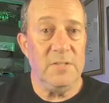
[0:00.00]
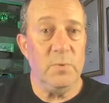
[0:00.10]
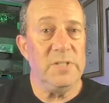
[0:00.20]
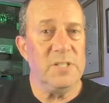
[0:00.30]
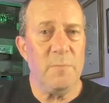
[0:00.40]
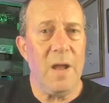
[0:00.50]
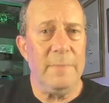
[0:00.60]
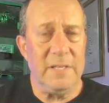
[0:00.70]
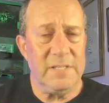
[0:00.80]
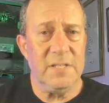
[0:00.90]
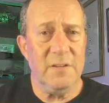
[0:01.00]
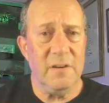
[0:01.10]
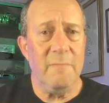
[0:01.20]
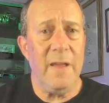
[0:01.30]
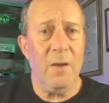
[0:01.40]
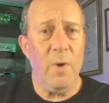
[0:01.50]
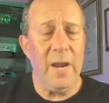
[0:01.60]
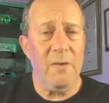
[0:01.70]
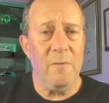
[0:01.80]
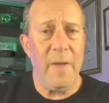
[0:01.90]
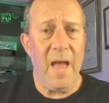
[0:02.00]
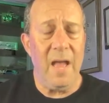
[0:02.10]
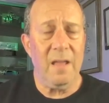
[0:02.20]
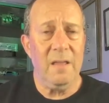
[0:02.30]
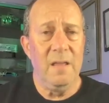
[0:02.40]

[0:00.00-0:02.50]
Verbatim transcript: which is probably a 600 megawatt hour pack,